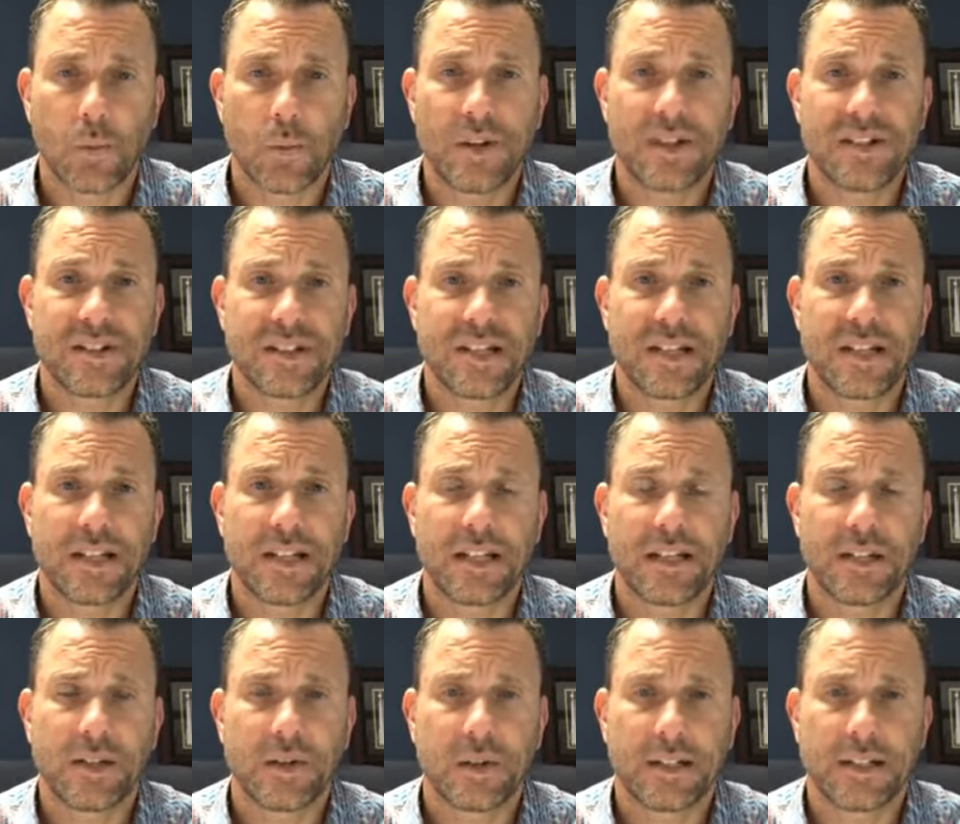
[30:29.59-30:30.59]
We just didn't
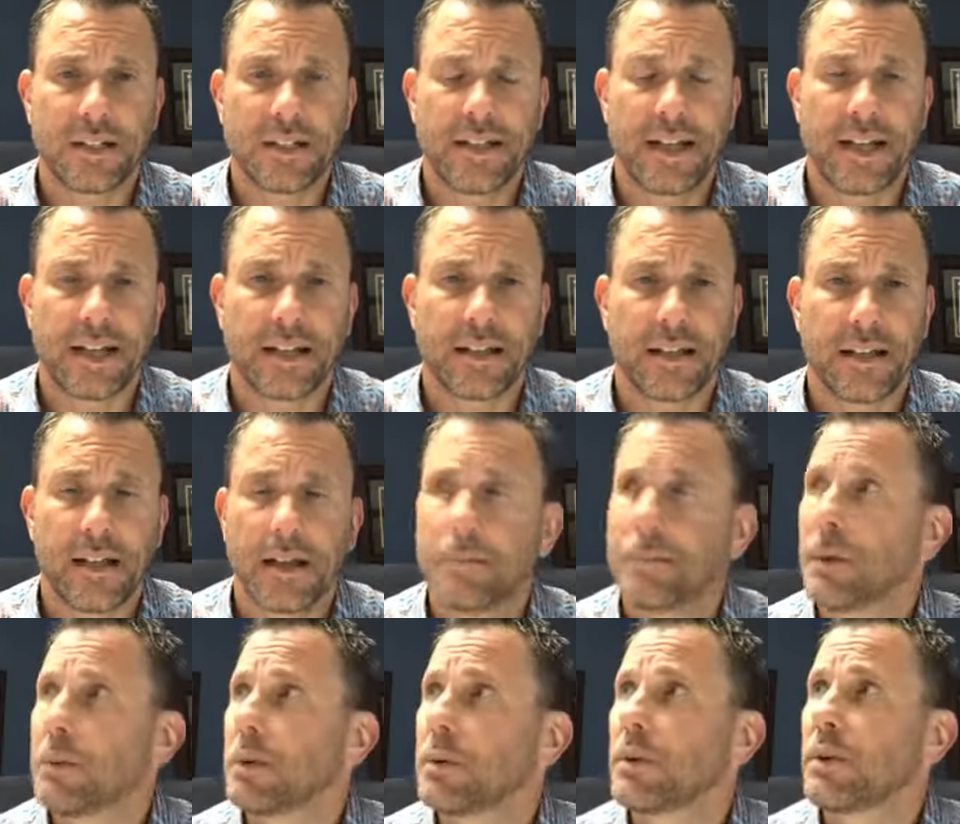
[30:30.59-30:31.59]
get to it today,
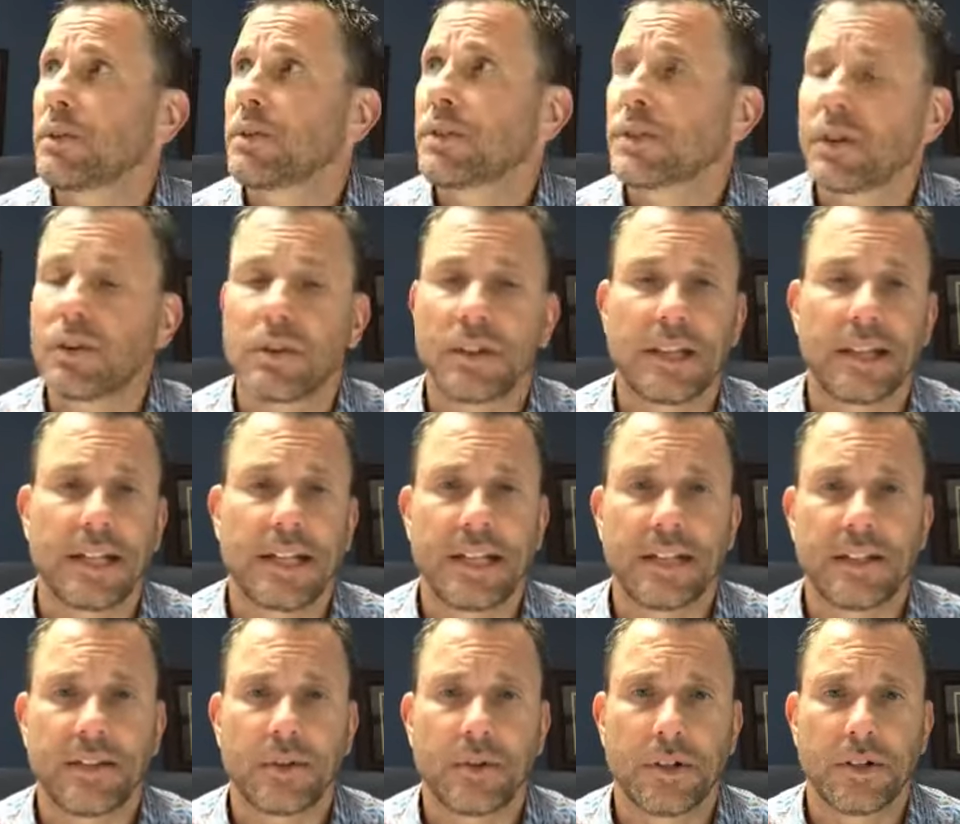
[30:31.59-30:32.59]
but we will certainly
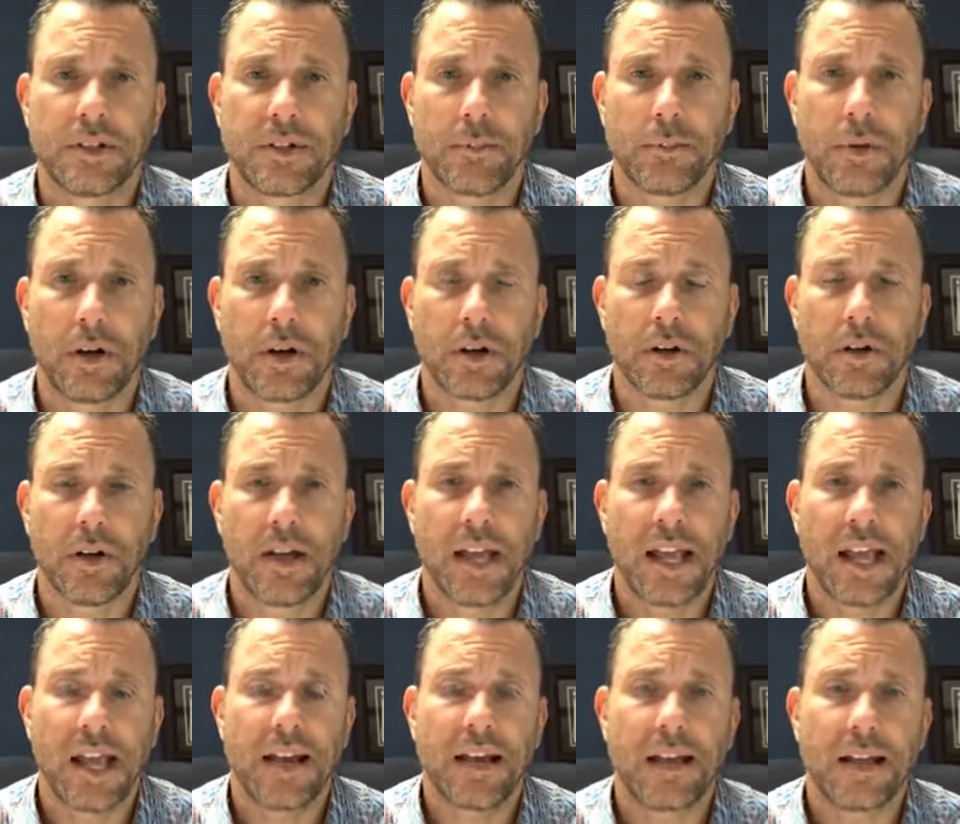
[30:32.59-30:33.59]
get to it tomorrow.
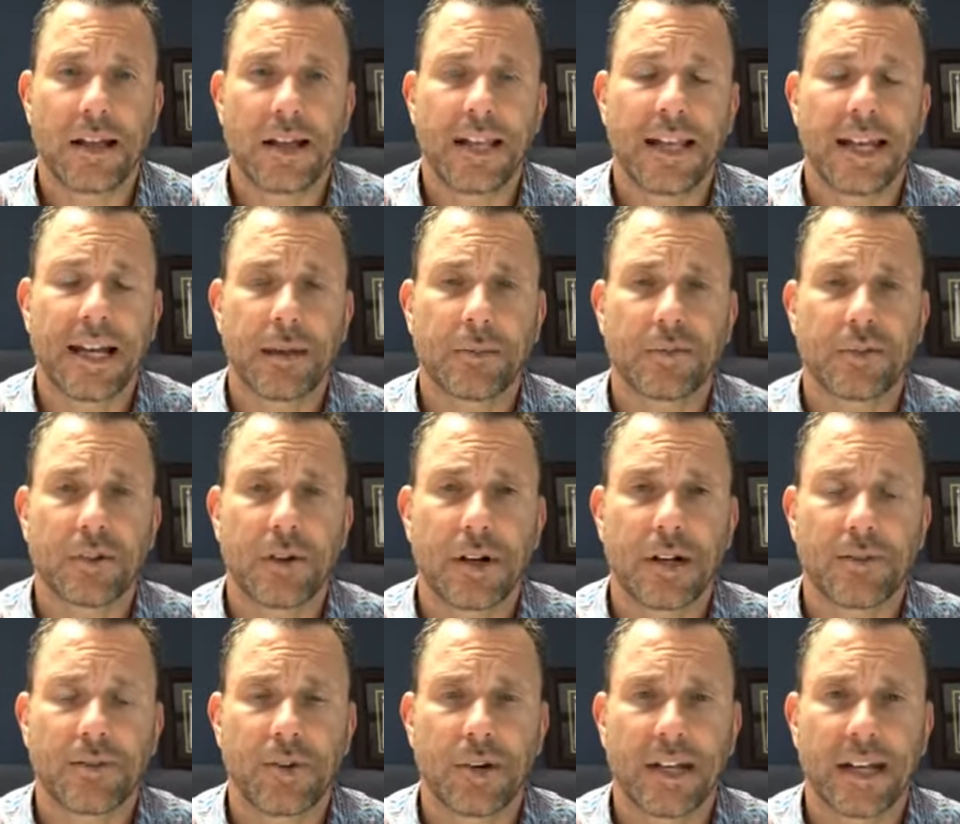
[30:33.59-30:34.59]
And again, I'm
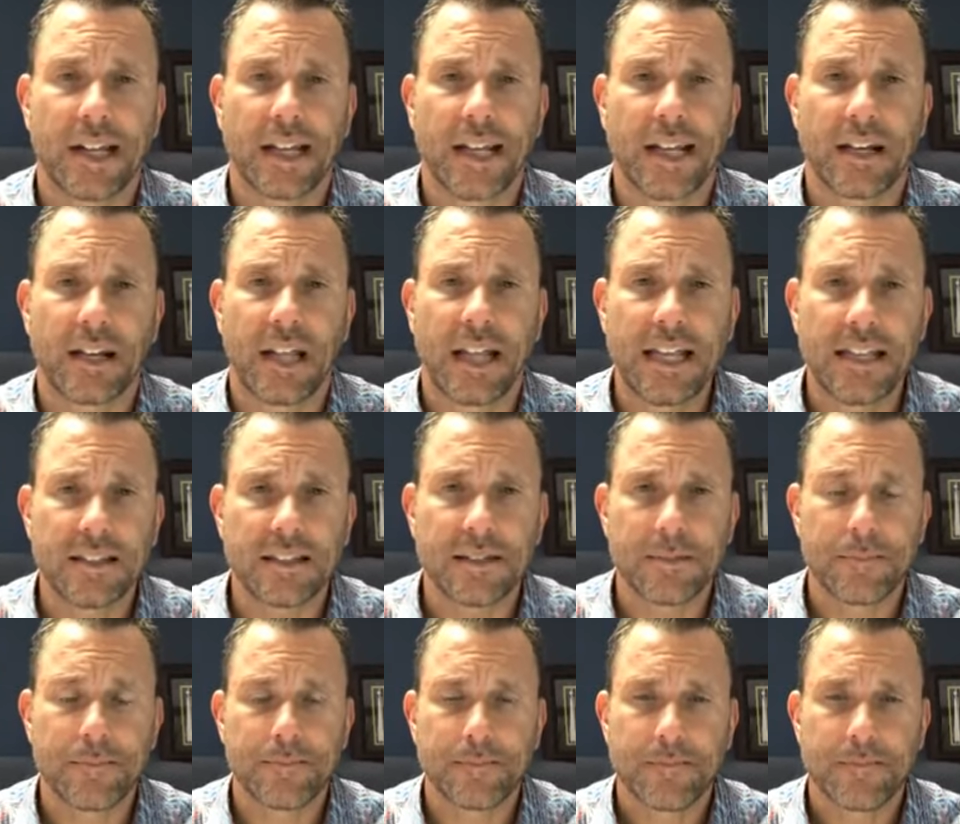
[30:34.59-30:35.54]
sorry for getting on late.